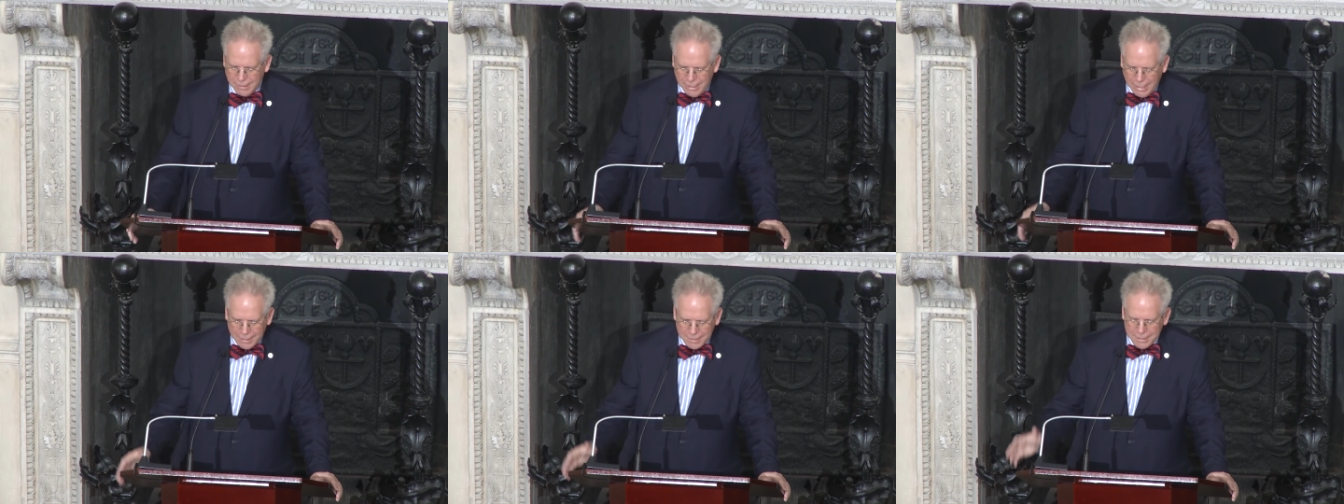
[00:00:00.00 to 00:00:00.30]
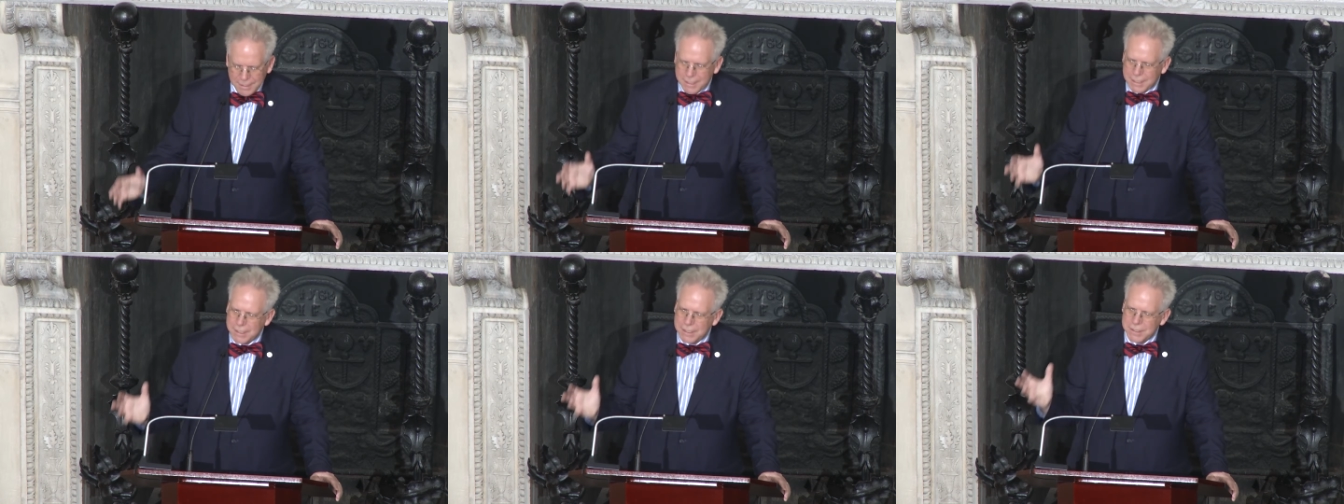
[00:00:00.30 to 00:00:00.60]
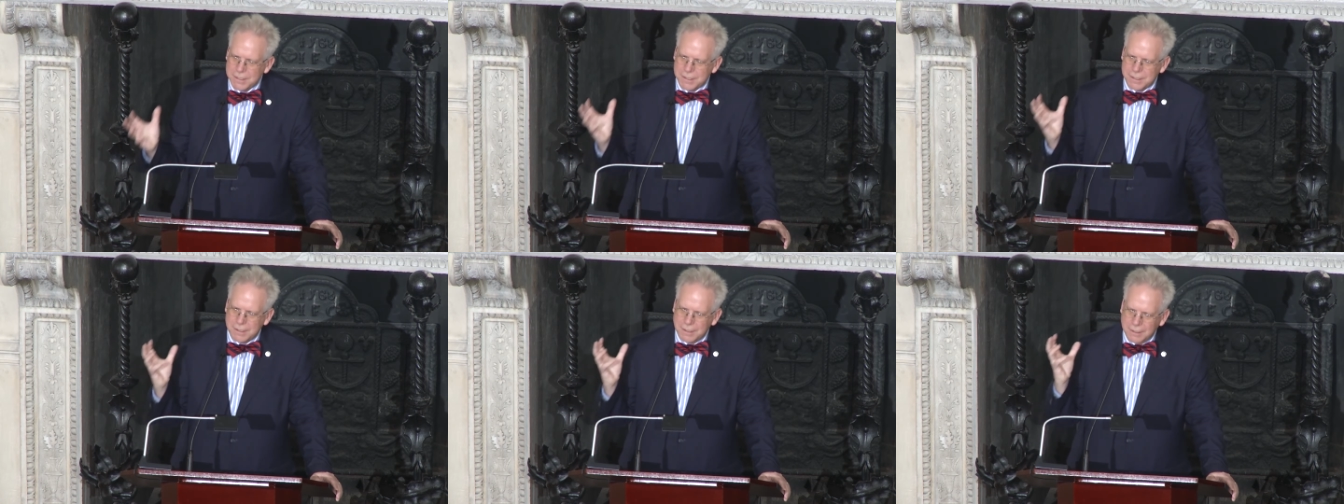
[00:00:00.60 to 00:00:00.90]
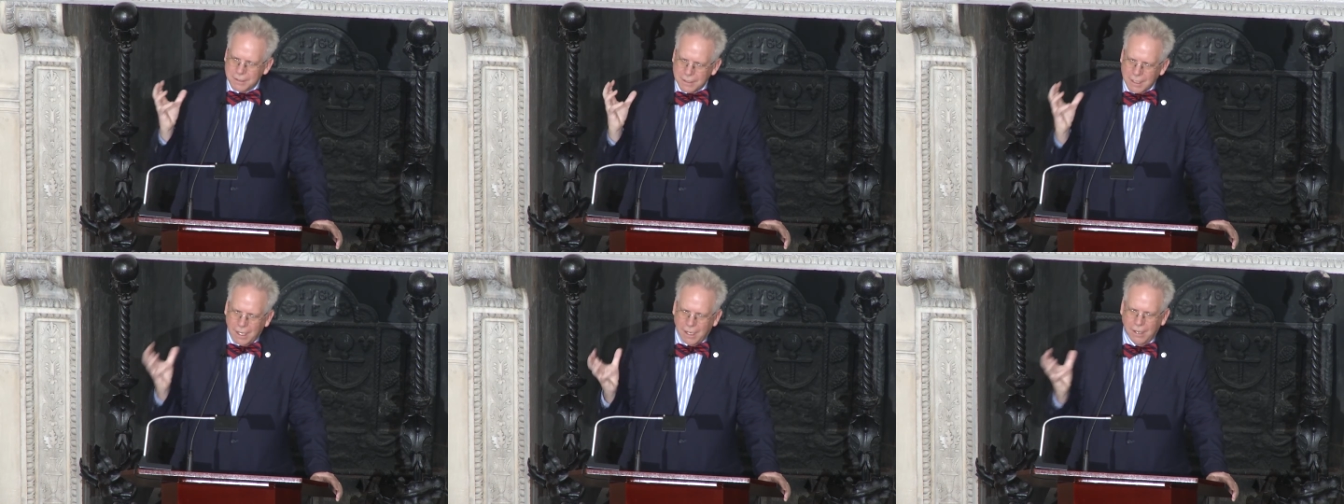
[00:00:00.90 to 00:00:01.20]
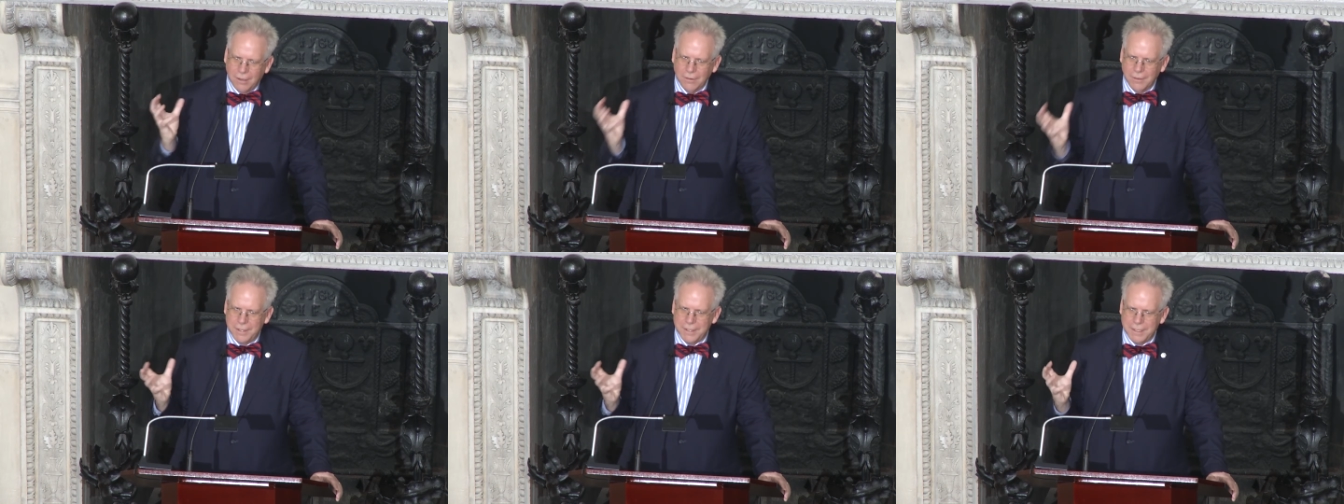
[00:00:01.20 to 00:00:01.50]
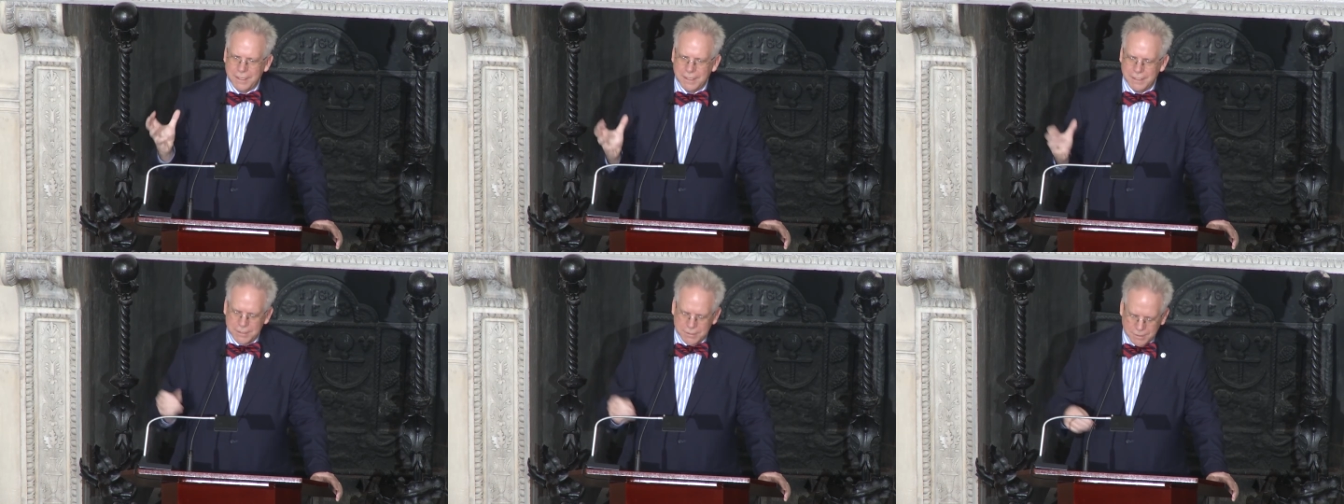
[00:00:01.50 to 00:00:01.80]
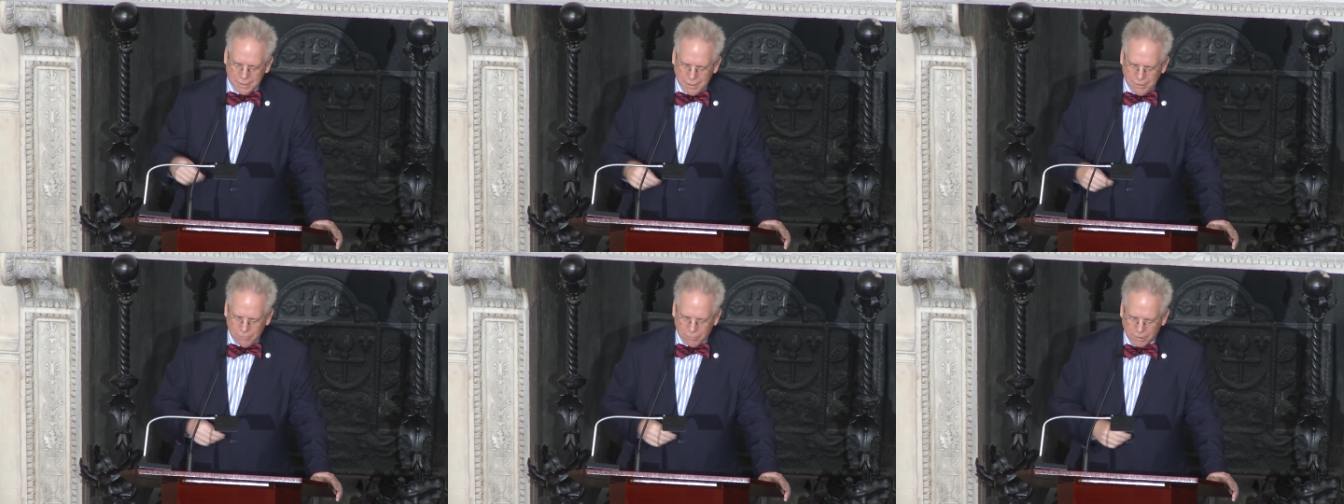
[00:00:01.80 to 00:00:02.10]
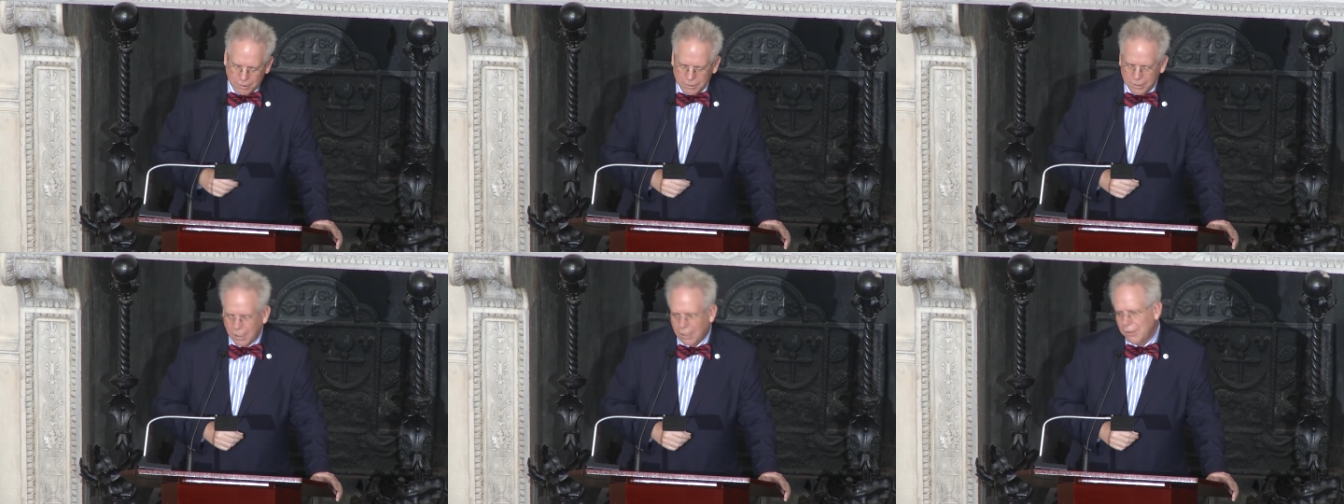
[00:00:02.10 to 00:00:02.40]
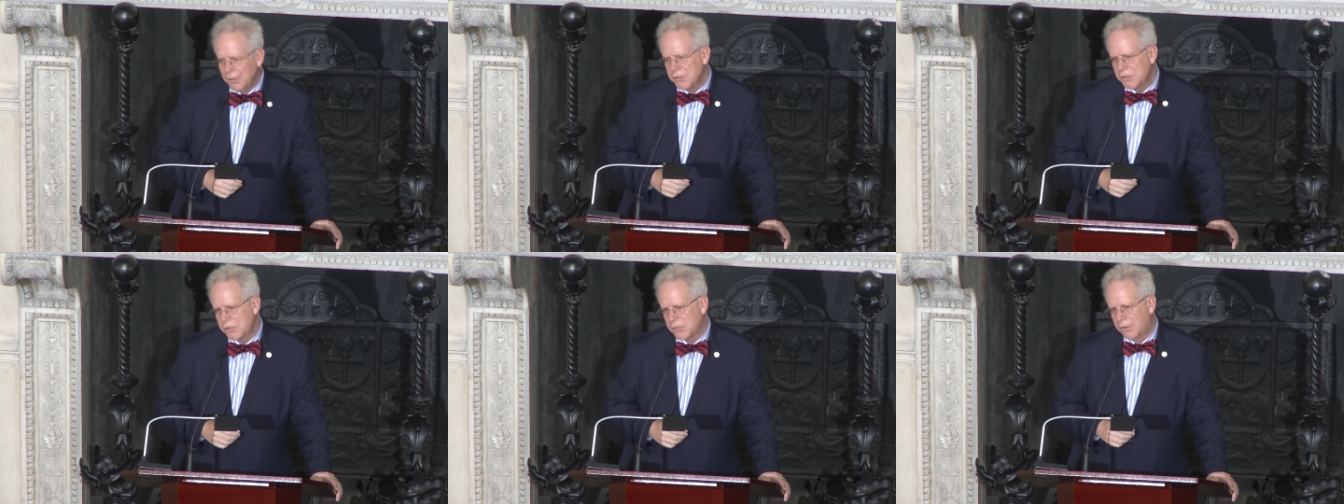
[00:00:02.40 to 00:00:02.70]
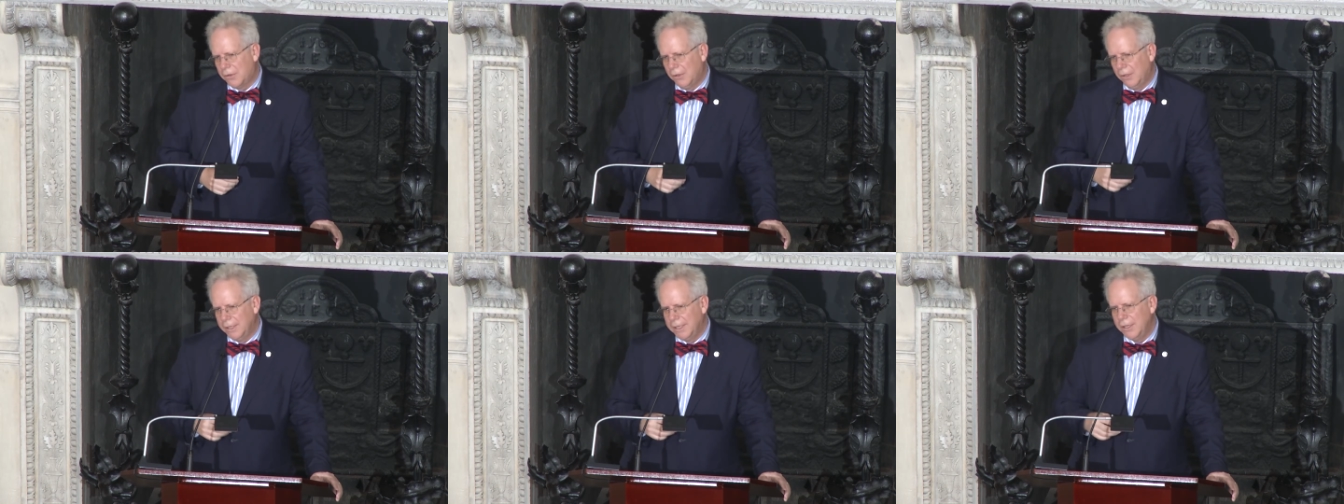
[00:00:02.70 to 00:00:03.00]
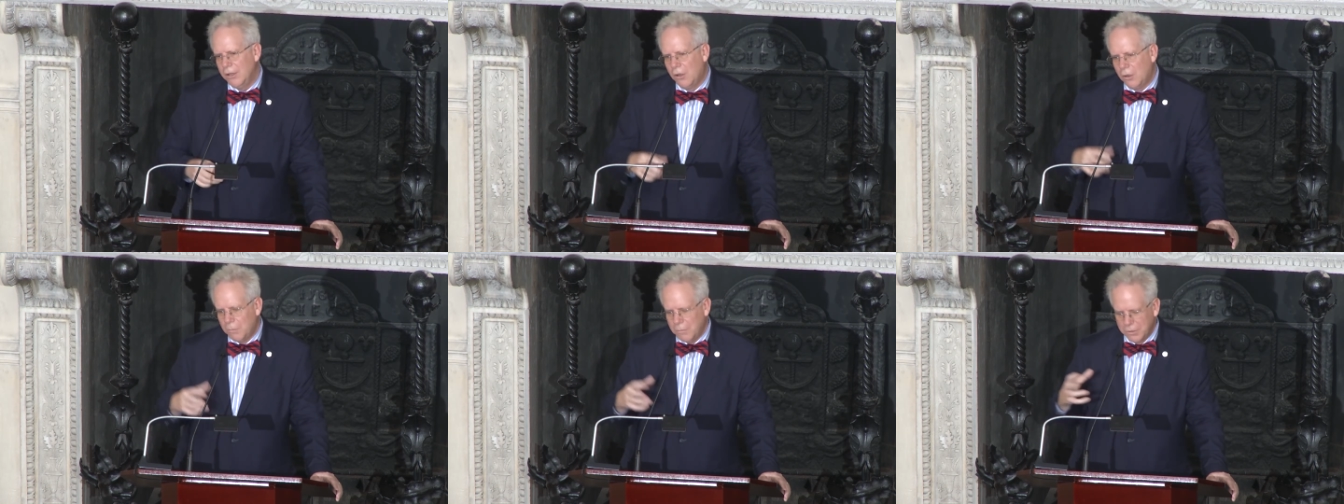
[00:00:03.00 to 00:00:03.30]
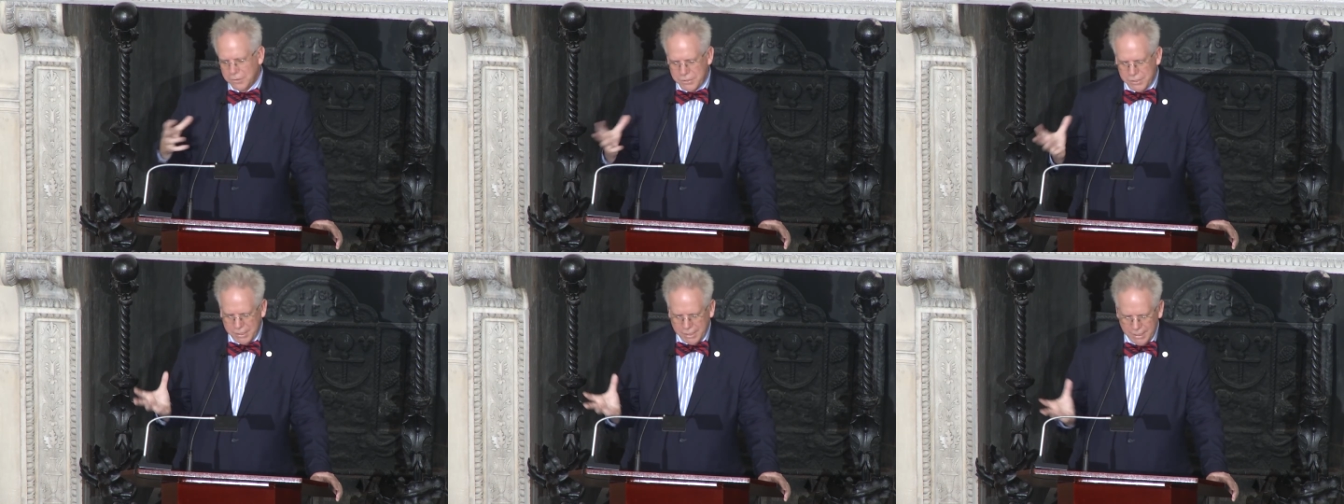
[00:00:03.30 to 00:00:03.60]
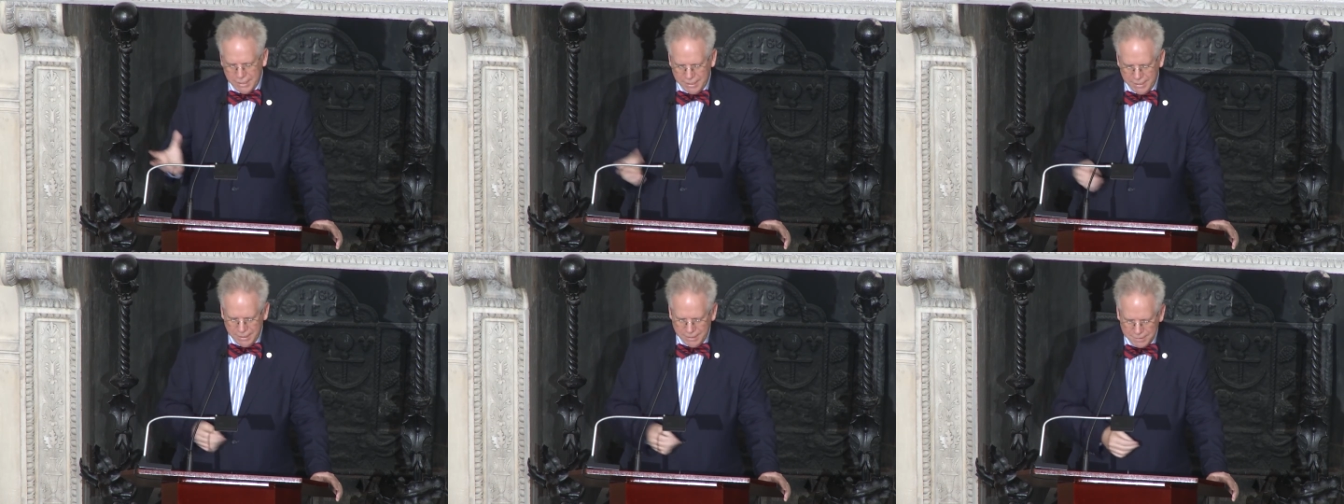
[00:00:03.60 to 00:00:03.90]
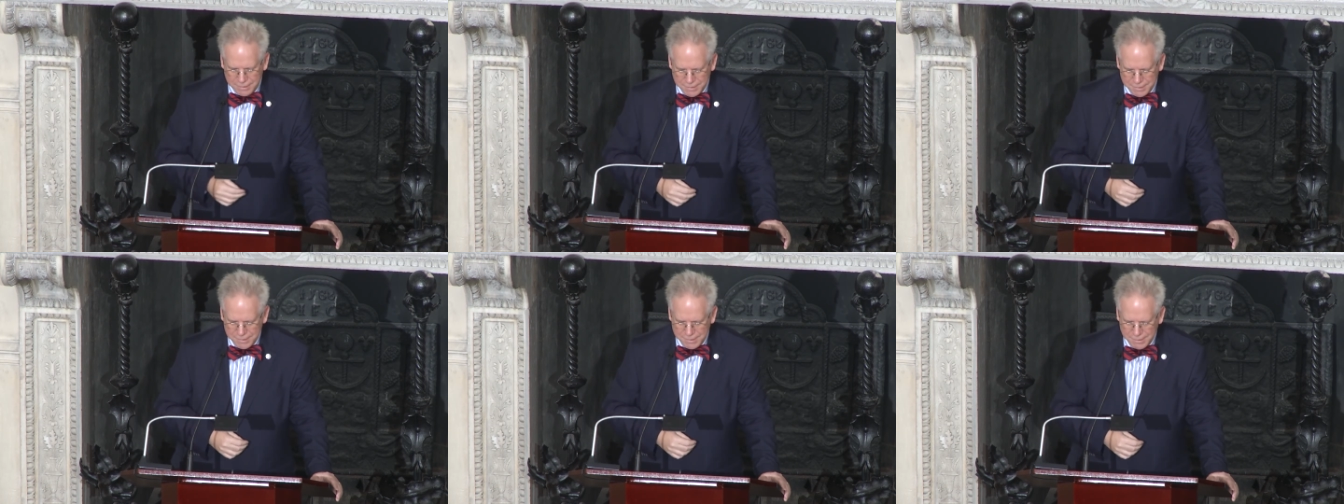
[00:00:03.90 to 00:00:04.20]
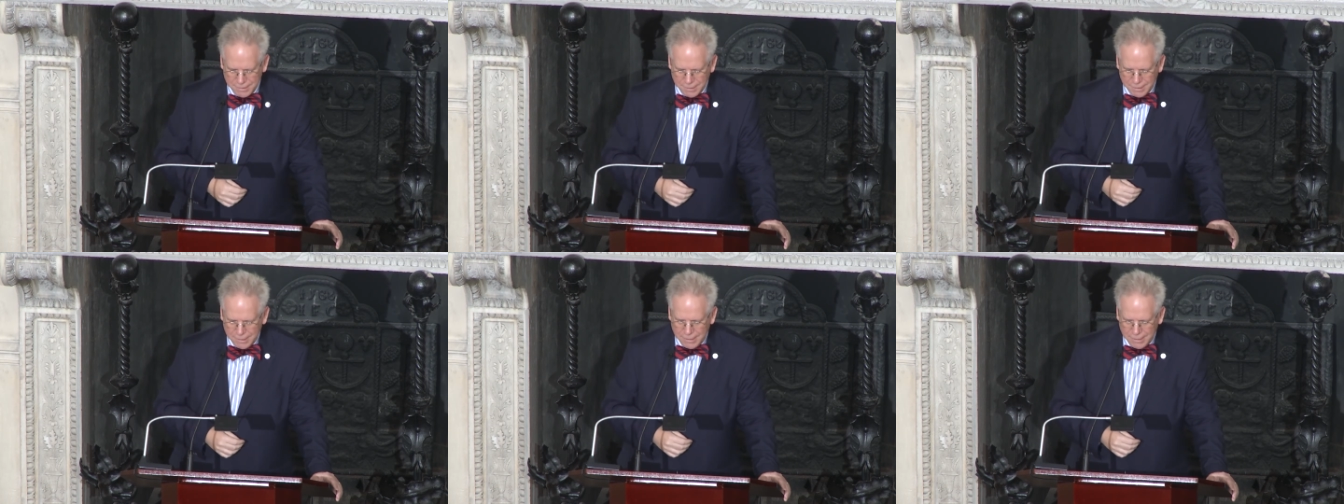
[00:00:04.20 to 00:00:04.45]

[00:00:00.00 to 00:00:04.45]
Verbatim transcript: and these colonies were culturally homogeneous.